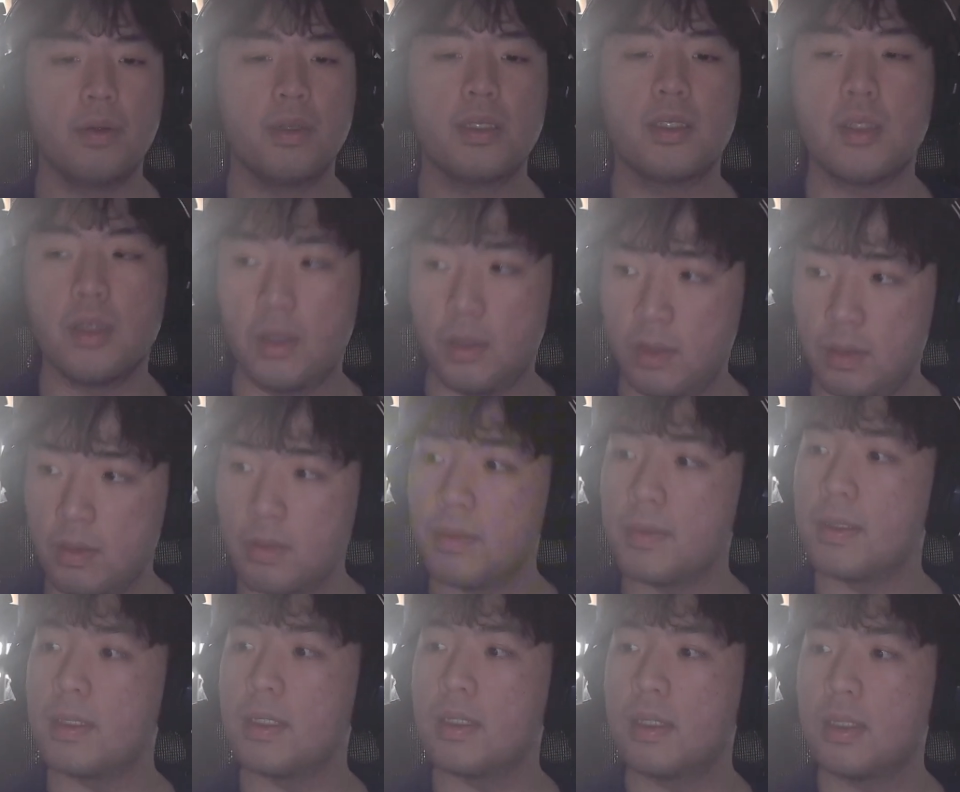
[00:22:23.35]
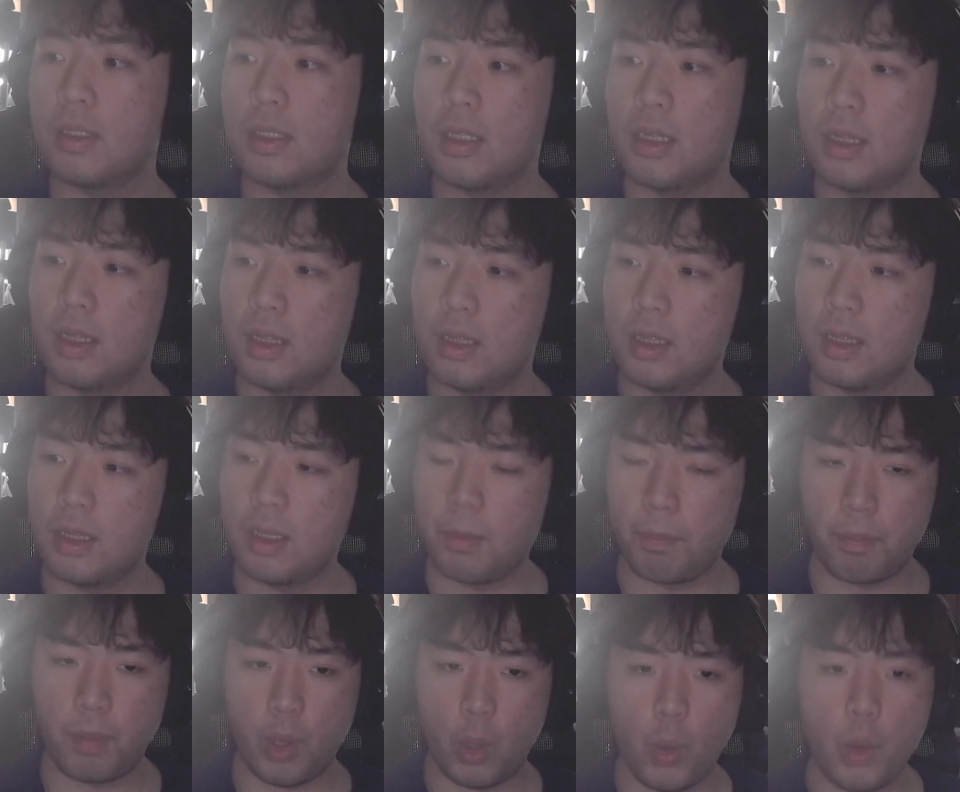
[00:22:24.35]
So the
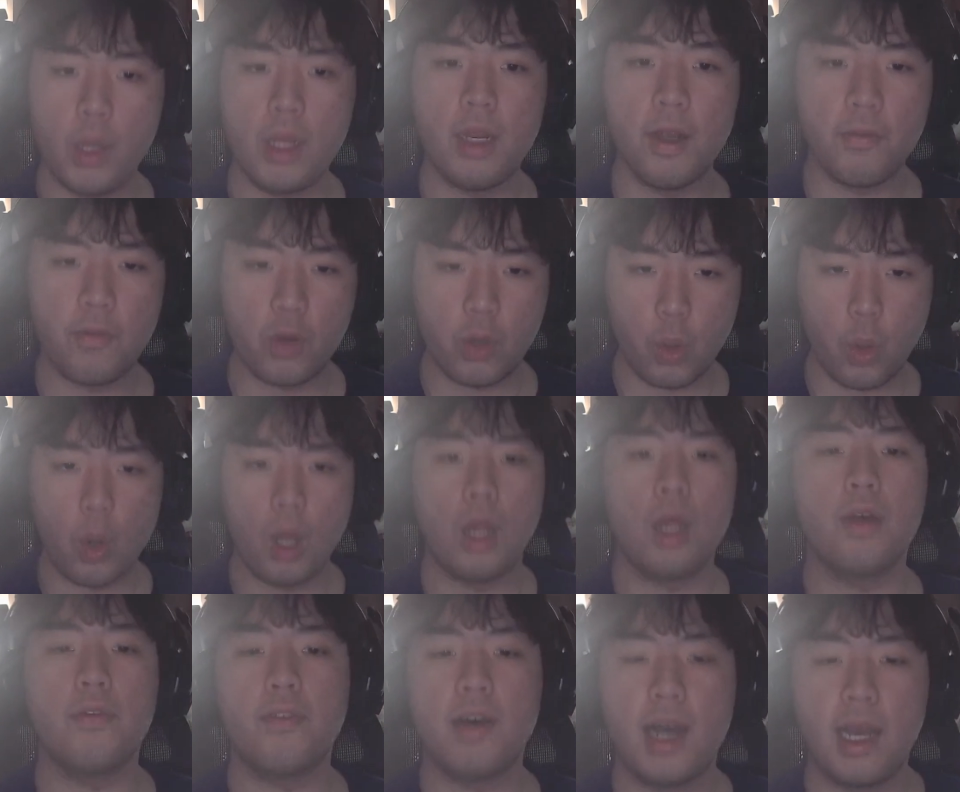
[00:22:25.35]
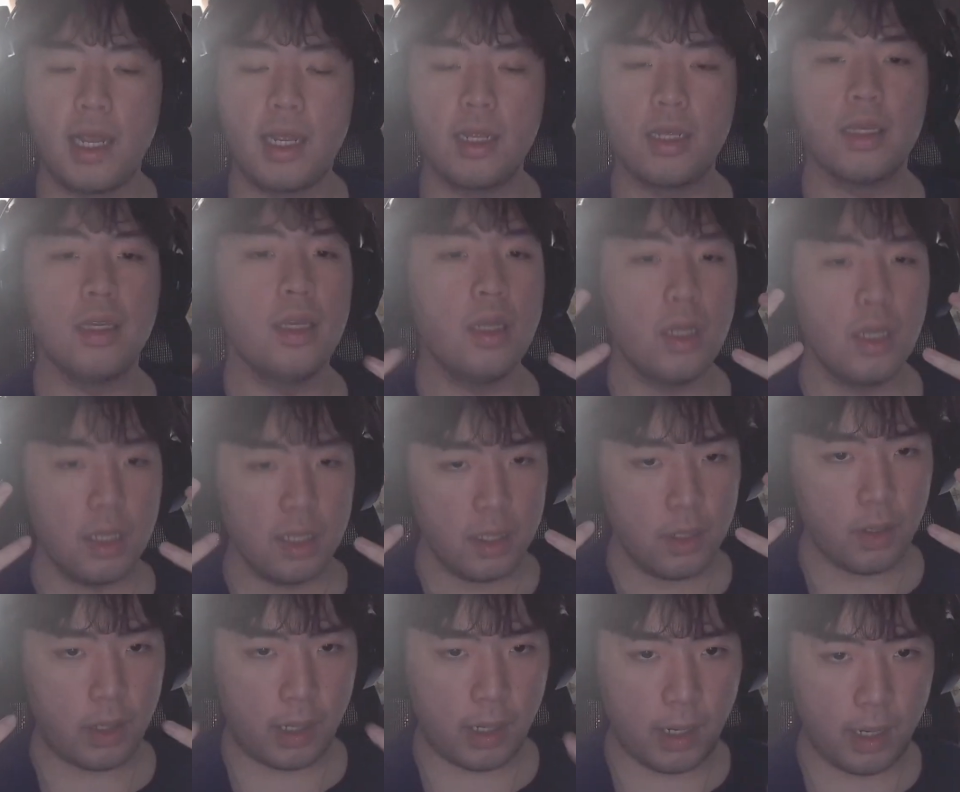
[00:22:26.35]
point of qualifying
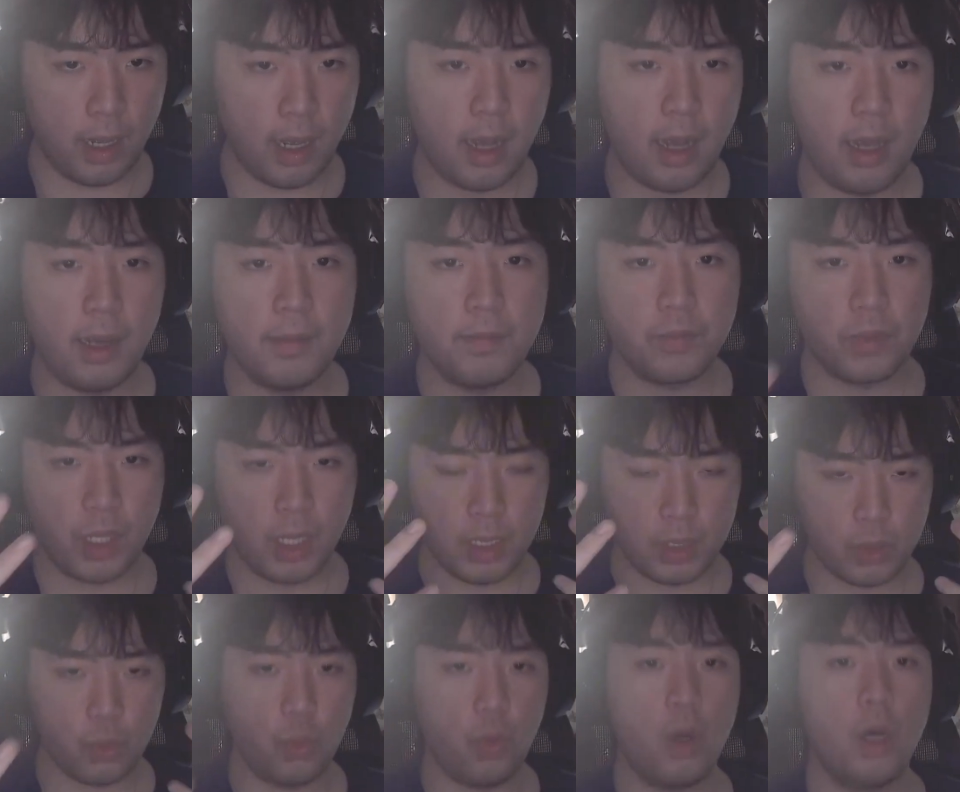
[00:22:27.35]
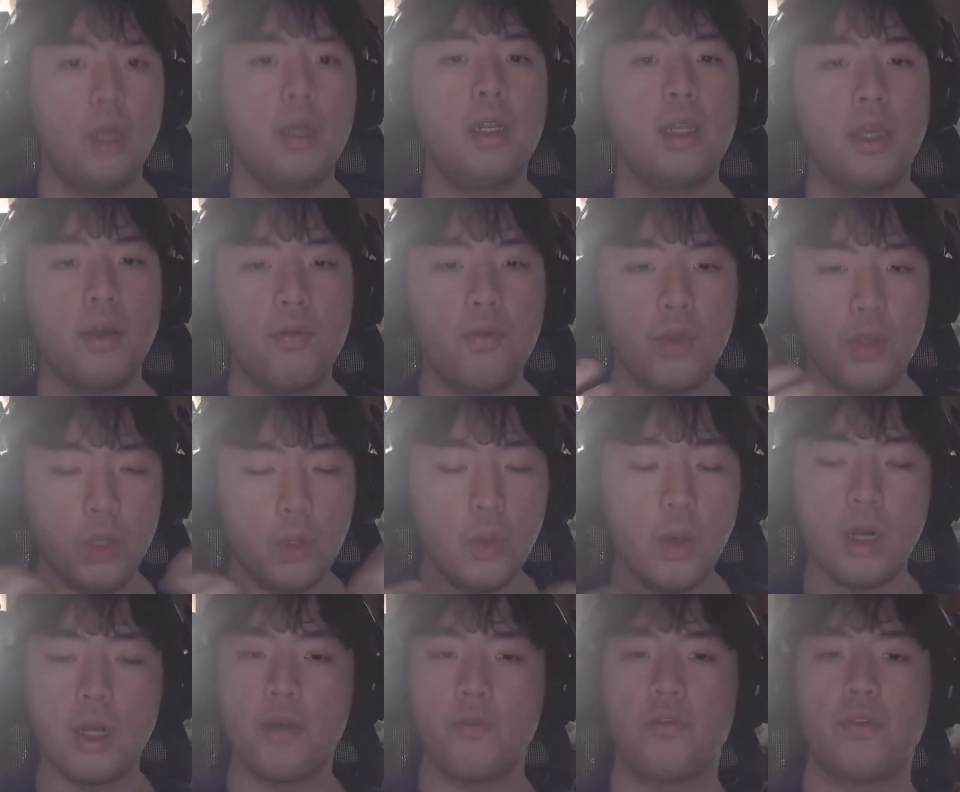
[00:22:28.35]
your client is, one, give you
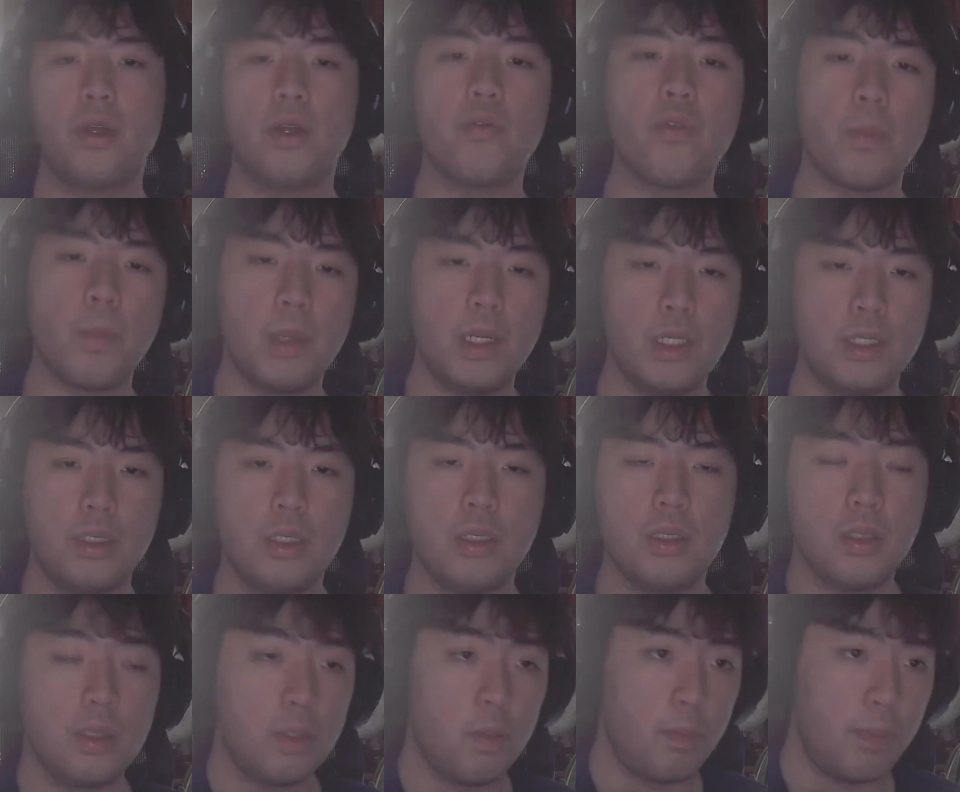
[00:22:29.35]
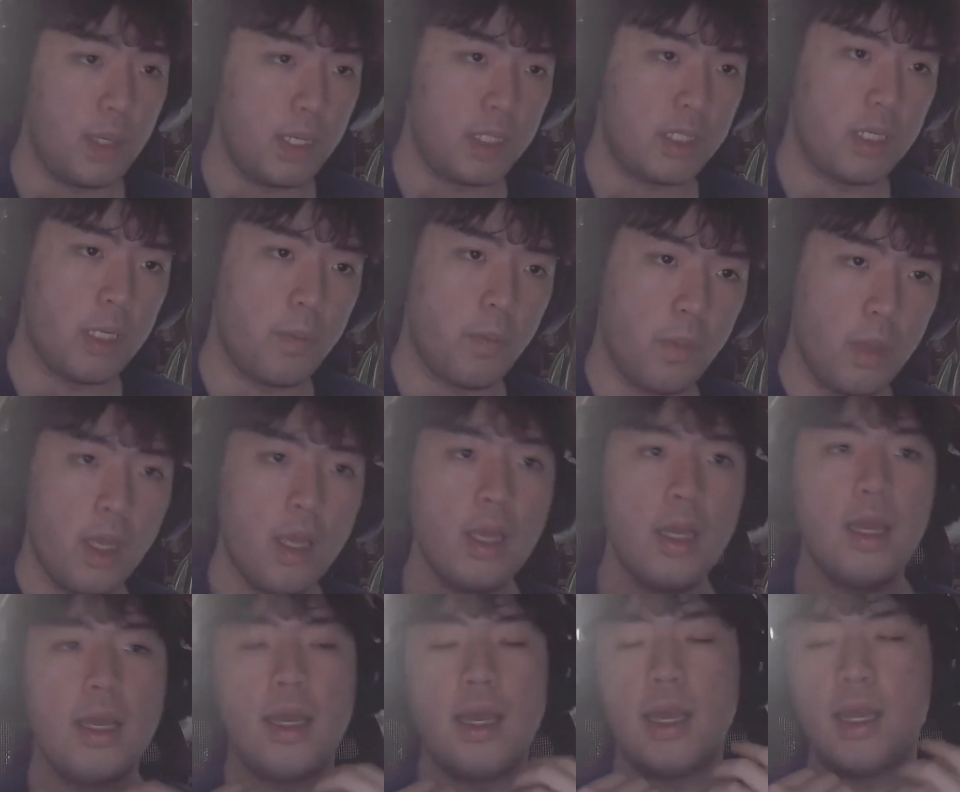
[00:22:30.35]
enough information to pitch them,
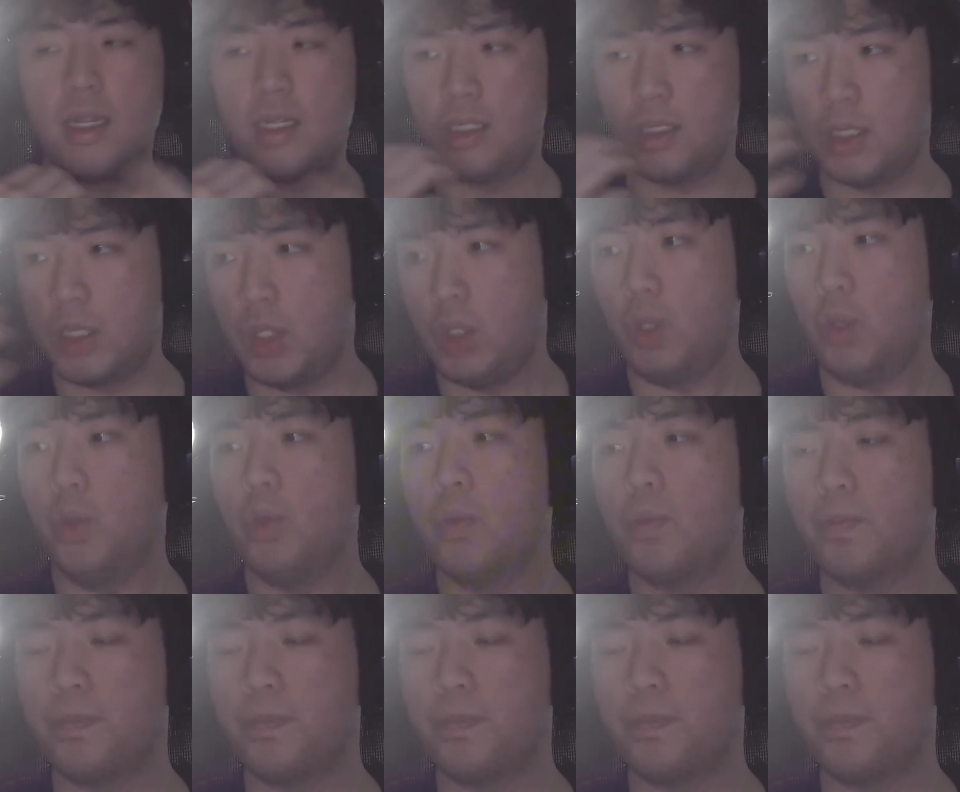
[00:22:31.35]
and two,